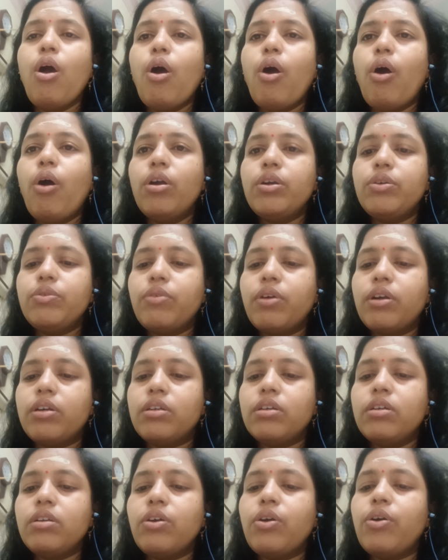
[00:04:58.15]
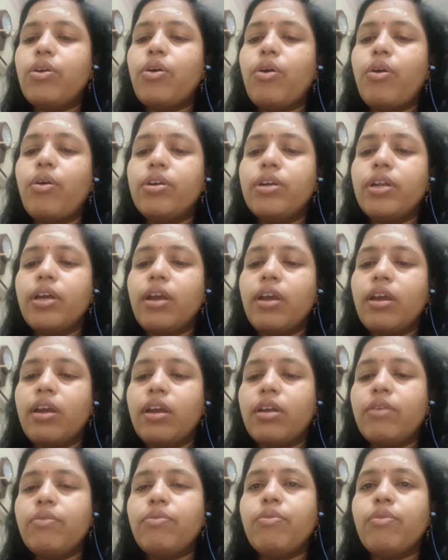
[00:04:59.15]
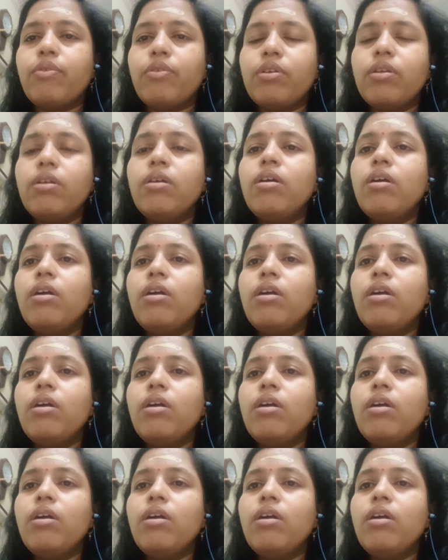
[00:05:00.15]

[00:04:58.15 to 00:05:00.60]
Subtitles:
hot water or hot air for